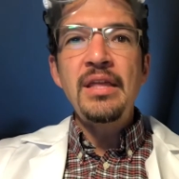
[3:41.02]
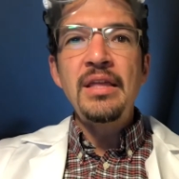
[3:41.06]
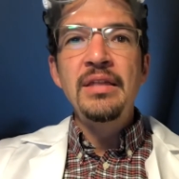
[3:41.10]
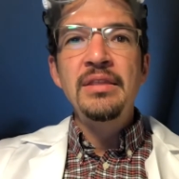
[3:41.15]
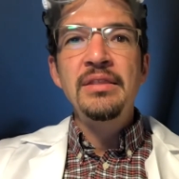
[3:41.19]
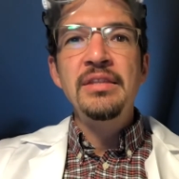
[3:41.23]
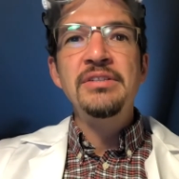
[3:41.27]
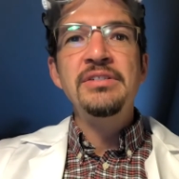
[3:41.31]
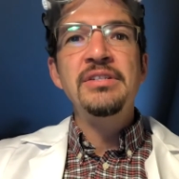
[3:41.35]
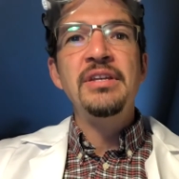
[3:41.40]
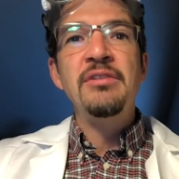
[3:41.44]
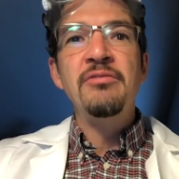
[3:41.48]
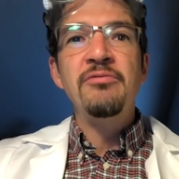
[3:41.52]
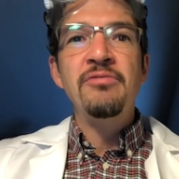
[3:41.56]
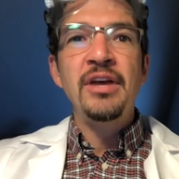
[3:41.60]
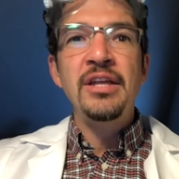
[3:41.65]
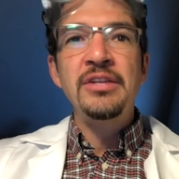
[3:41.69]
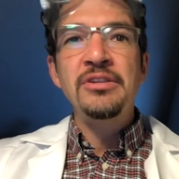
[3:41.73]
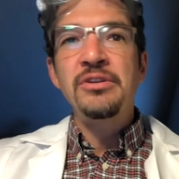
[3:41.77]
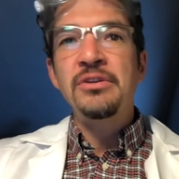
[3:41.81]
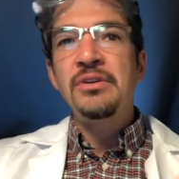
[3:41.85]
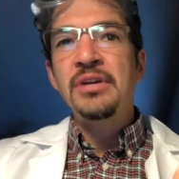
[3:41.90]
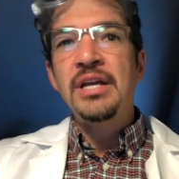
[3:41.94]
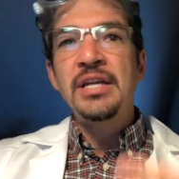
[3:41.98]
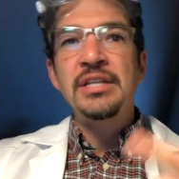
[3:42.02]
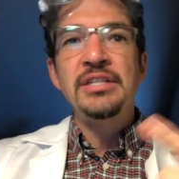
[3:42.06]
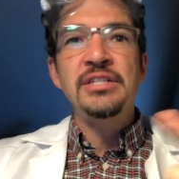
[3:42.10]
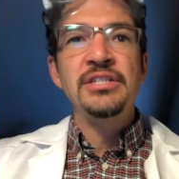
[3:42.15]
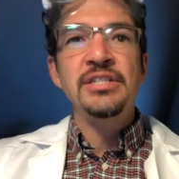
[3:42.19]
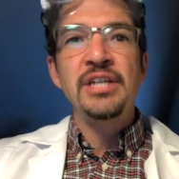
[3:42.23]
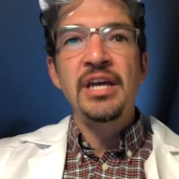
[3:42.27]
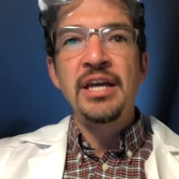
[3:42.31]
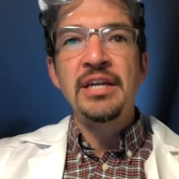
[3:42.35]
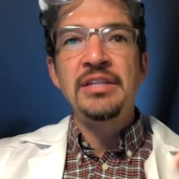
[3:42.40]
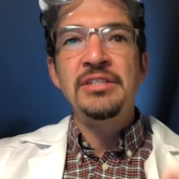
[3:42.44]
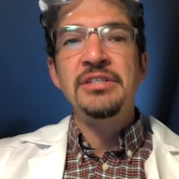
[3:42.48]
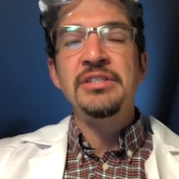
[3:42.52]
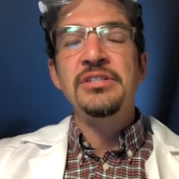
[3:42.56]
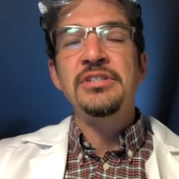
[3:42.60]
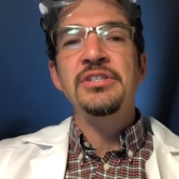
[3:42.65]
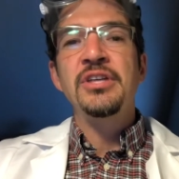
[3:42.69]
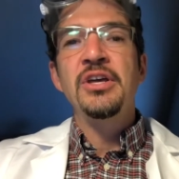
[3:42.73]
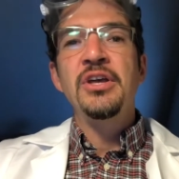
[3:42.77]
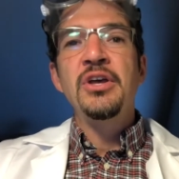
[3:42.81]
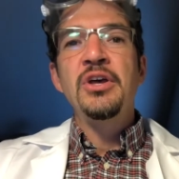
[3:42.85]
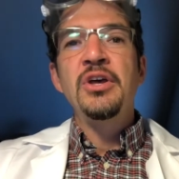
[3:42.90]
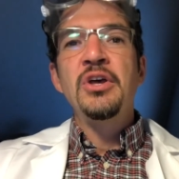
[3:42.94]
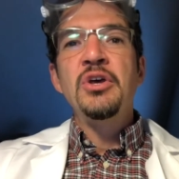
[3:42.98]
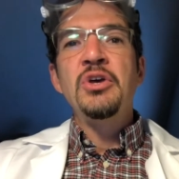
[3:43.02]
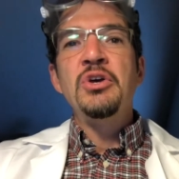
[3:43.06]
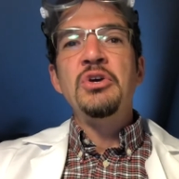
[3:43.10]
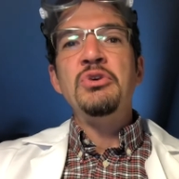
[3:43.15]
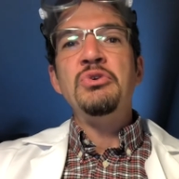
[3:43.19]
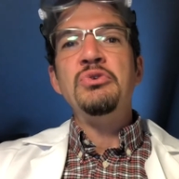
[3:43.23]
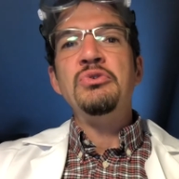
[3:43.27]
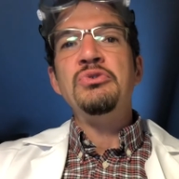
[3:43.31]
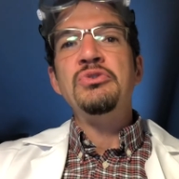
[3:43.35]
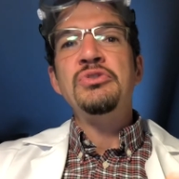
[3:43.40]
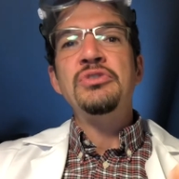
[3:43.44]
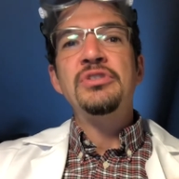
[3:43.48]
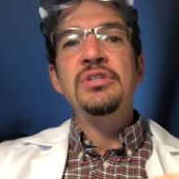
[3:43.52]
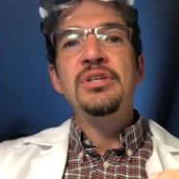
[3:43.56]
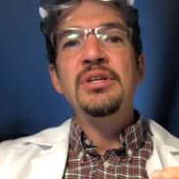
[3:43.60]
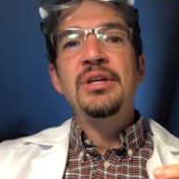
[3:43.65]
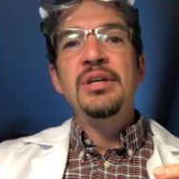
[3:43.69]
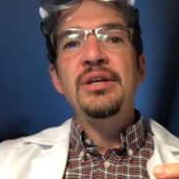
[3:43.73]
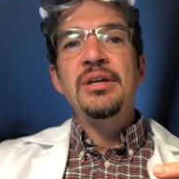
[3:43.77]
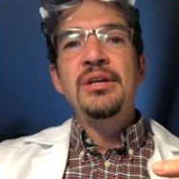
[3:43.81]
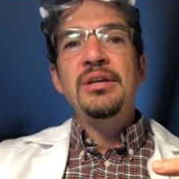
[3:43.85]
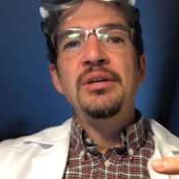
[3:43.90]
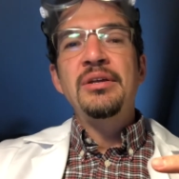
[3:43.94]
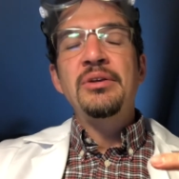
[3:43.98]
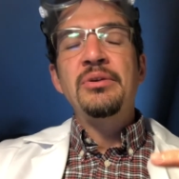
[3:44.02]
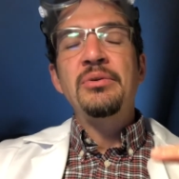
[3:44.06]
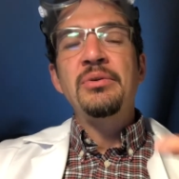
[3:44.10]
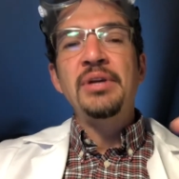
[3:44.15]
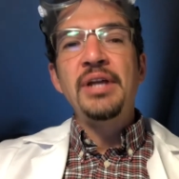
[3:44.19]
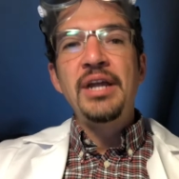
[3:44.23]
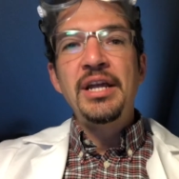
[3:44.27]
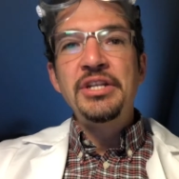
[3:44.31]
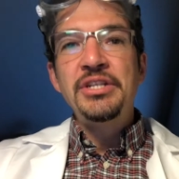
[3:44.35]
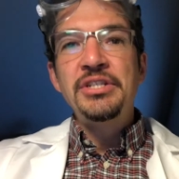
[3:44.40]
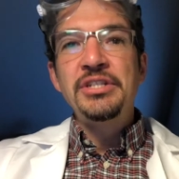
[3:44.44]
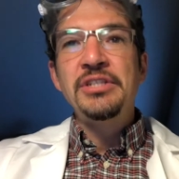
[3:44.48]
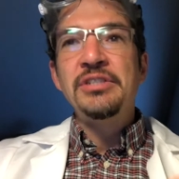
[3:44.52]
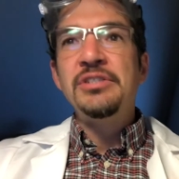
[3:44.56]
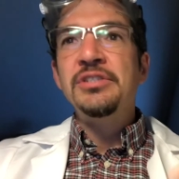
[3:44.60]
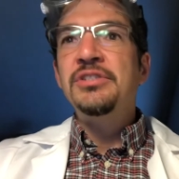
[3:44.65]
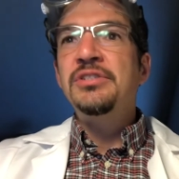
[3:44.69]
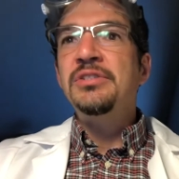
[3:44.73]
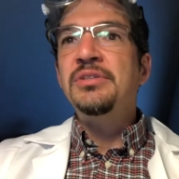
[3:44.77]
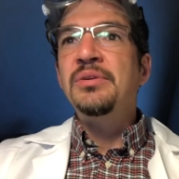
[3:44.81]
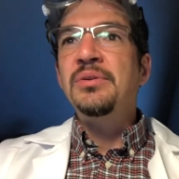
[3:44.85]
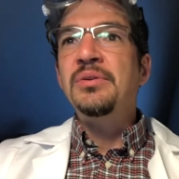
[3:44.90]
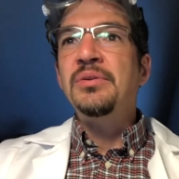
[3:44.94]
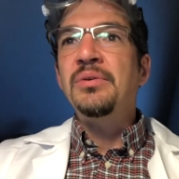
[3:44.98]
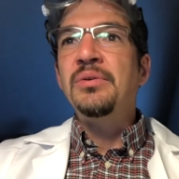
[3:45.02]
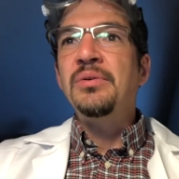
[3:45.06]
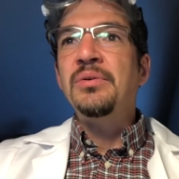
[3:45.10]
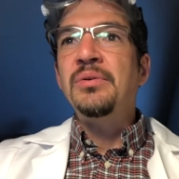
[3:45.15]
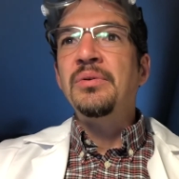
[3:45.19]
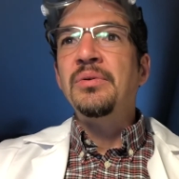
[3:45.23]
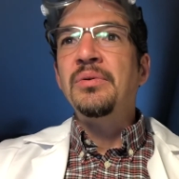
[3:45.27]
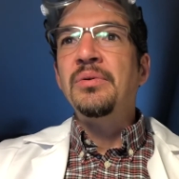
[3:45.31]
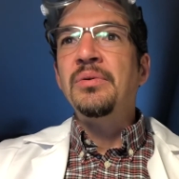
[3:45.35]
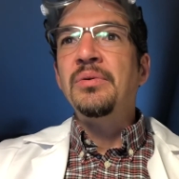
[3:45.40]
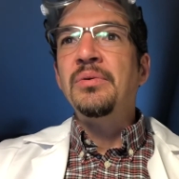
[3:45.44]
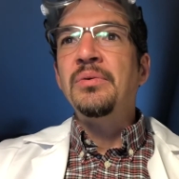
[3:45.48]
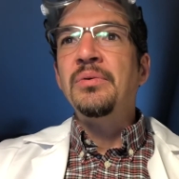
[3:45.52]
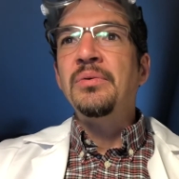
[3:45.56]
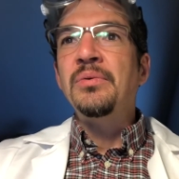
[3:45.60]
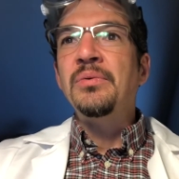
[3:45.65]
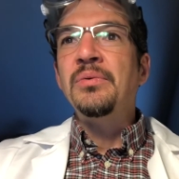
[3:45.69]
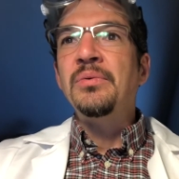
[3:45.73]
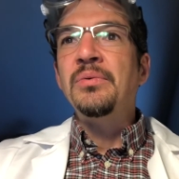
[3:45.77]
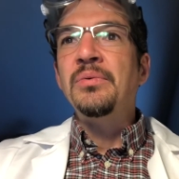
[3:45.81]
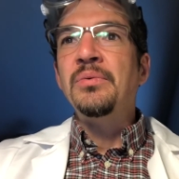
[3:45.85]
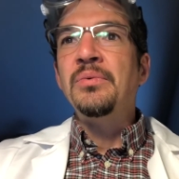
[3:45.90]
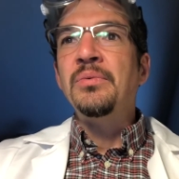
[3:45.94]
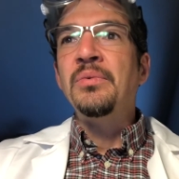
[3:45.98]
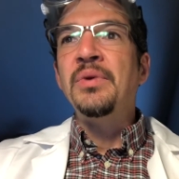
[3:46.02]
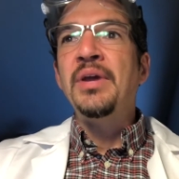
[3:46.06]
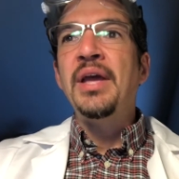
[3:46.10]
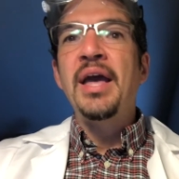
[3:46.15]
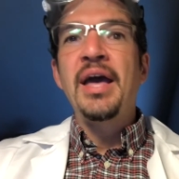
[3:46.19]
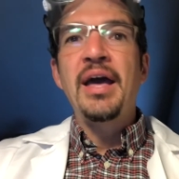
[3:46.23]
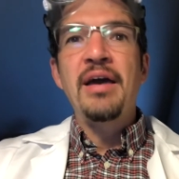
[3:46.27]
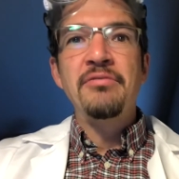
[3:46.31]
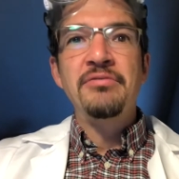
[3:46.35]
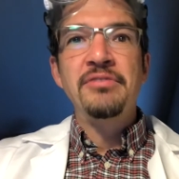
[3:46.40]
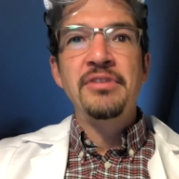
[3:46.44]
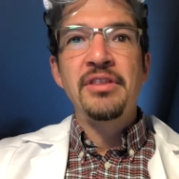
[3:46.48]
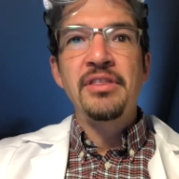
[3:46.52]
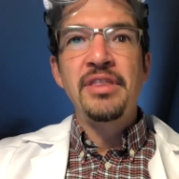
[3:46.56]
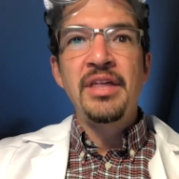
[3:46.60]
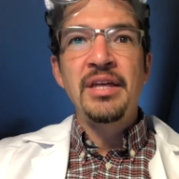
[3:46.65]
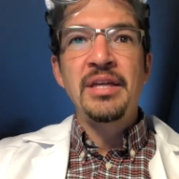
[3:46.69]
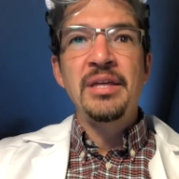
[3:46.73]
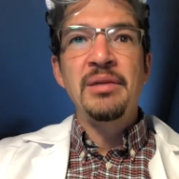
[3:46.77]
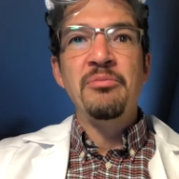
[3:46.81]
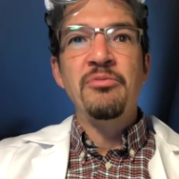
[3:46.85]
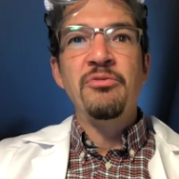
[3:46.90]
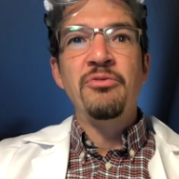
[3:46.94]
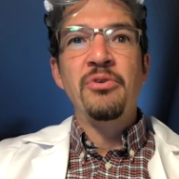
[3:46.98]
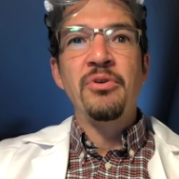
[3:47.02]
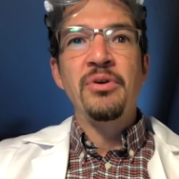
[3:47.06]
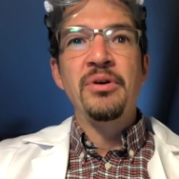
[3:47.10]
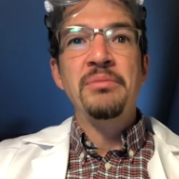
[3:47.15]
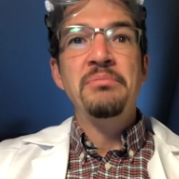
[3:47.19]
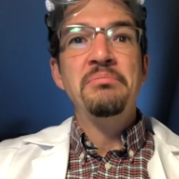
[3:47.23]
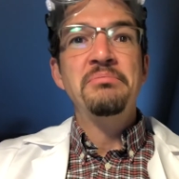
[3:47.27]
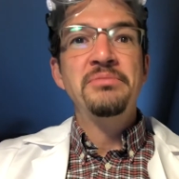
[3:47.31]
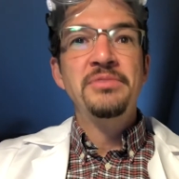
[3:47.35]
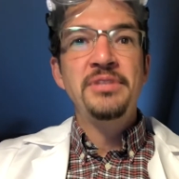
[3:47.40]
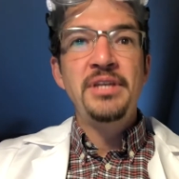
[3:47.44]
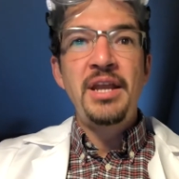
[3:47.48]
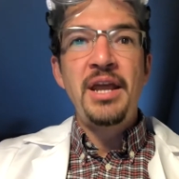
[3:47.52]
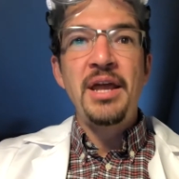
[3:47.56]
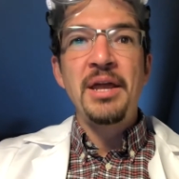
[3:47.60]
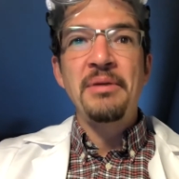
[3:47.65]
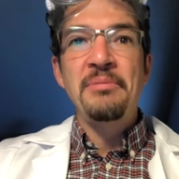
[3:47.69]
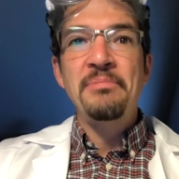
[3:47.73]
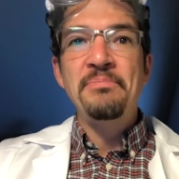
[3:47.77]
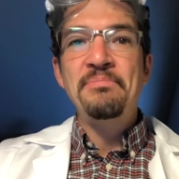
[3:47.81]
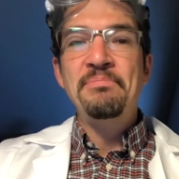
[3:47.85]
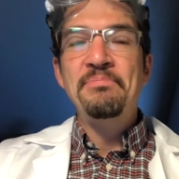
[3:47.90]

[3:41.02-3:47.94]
this inventor and scientist whose creations we have to thank him for today.